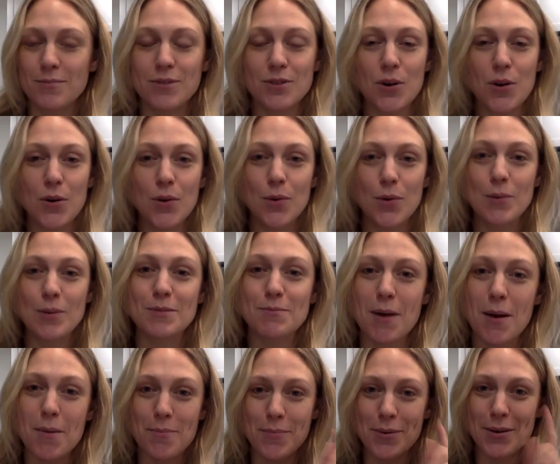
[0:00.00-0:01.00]
So it was
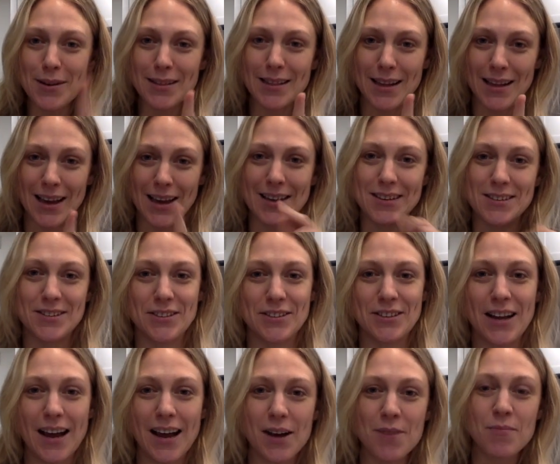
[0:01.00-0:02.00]
my birthday
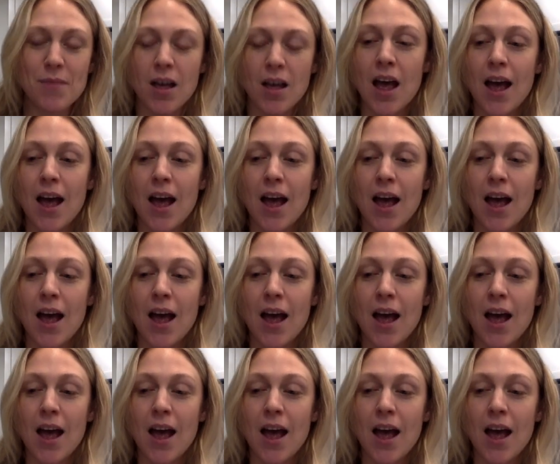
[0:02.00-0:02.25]
yesterday.